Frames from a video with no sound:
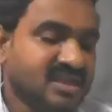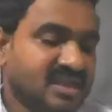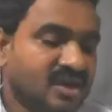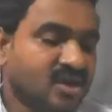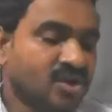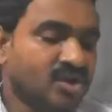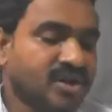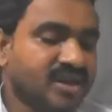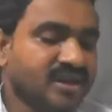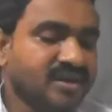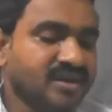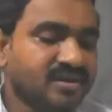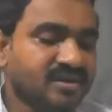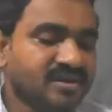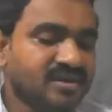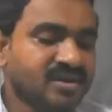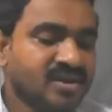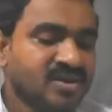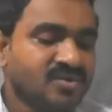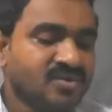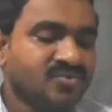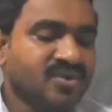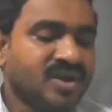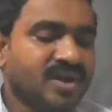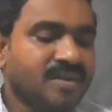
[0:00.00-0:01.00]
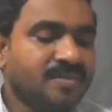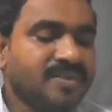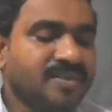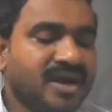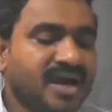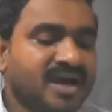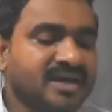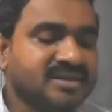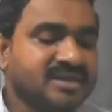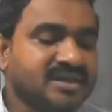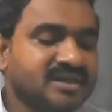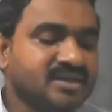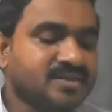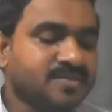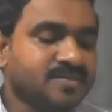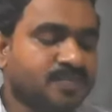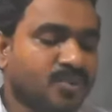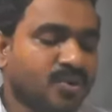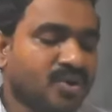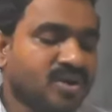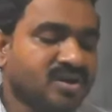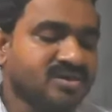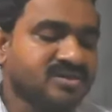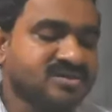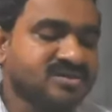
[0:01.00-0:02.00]
Okay, from other
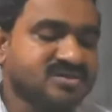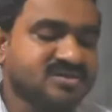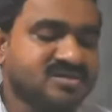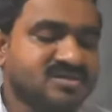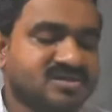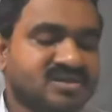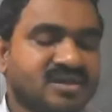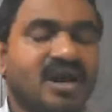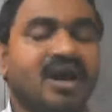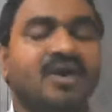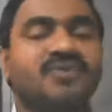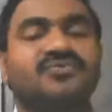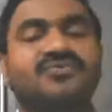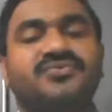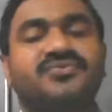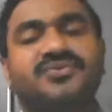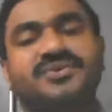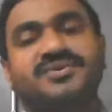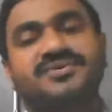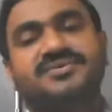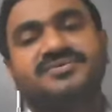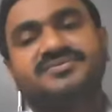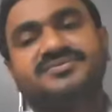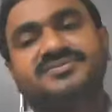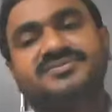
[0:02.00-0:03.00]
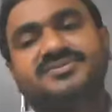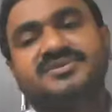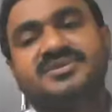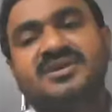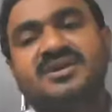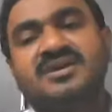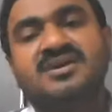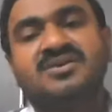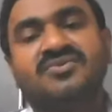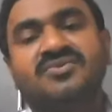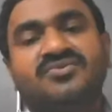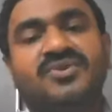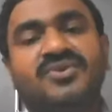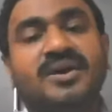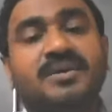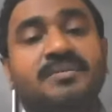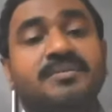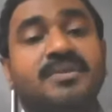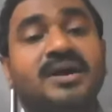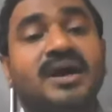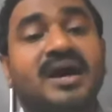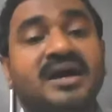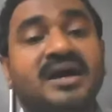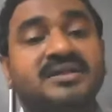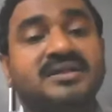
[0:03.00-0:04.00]
points of view.
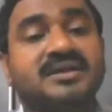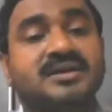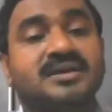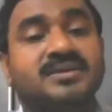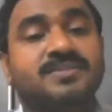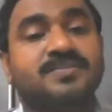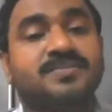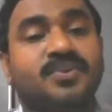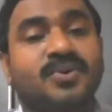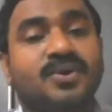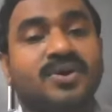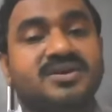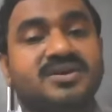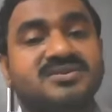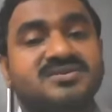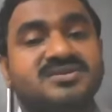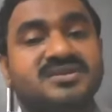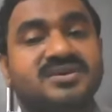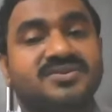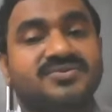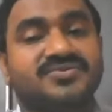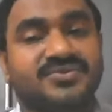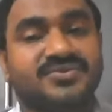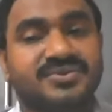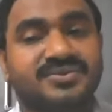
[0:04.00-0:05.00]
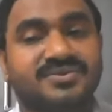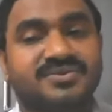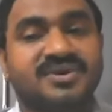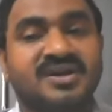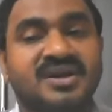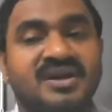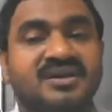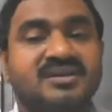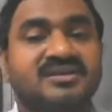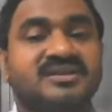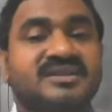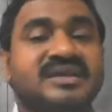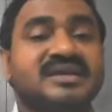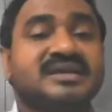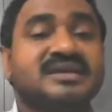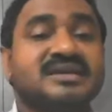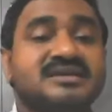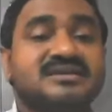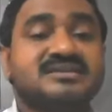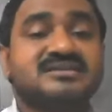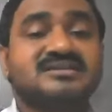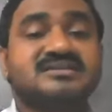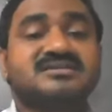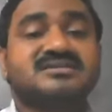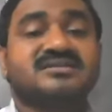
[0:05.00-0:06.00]
From other points of view,
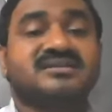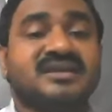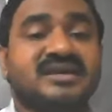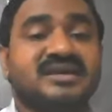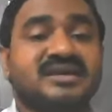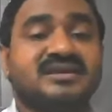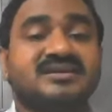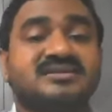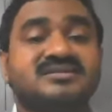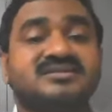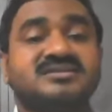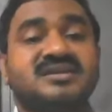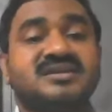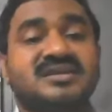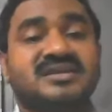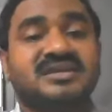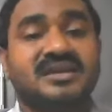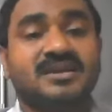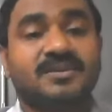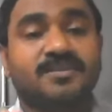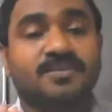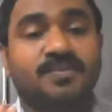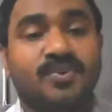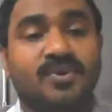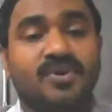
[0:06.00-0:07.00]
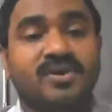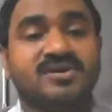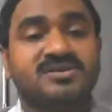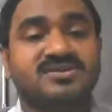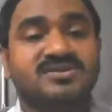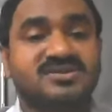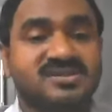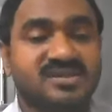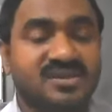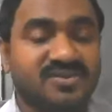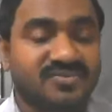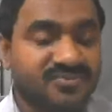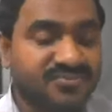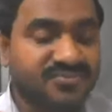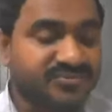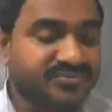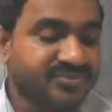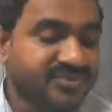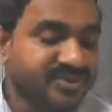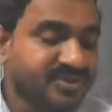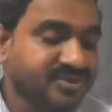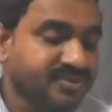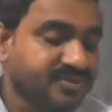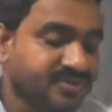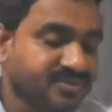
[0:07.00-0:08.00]
there are certain points of
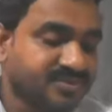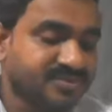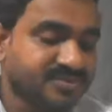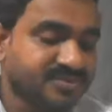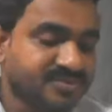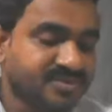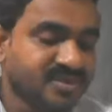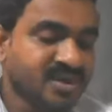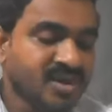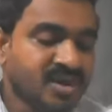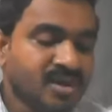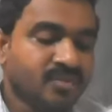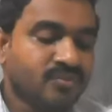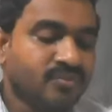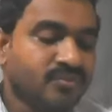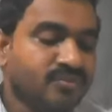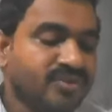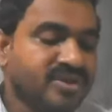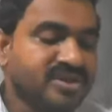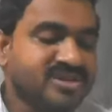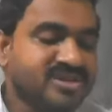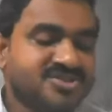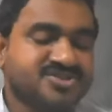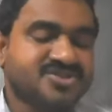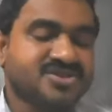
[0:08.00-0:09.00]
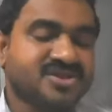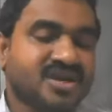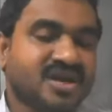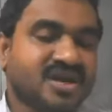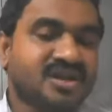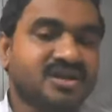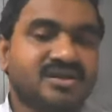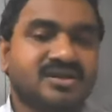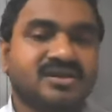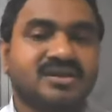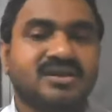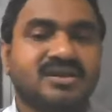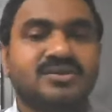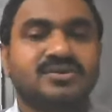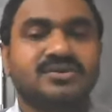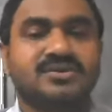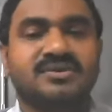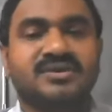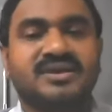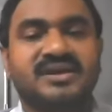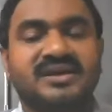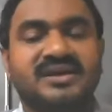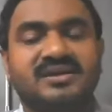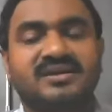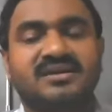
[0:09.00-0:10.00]
view which
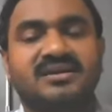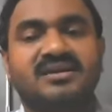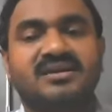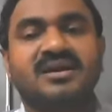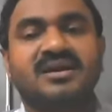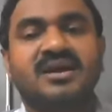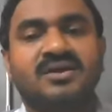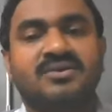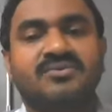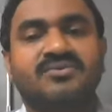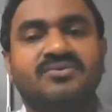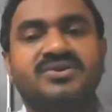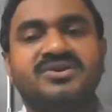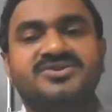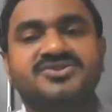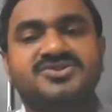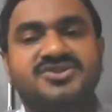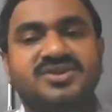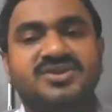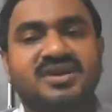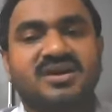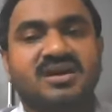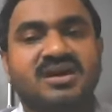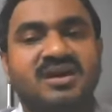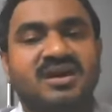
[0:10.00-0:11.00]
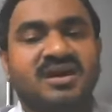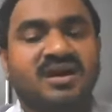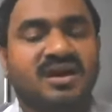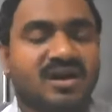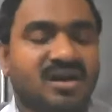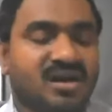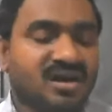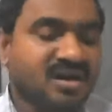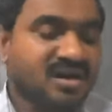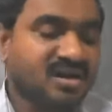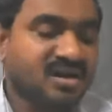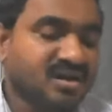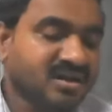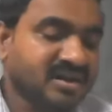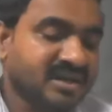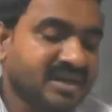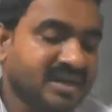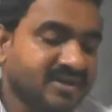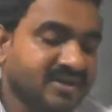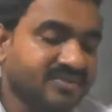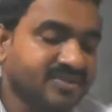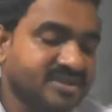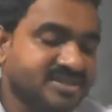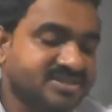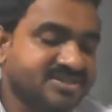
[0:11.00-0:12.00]
concluded, which
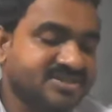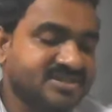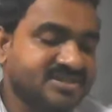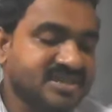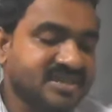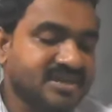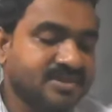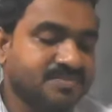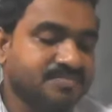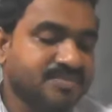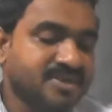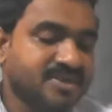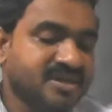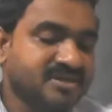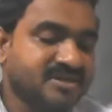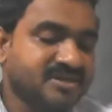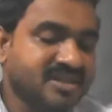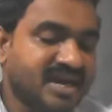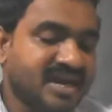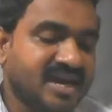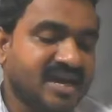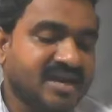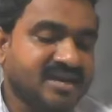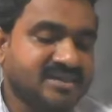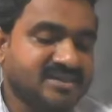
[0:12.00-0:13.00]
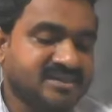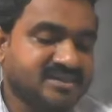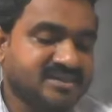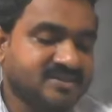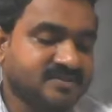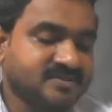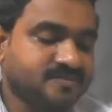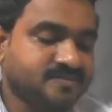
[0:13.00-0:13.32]
gave a statement that,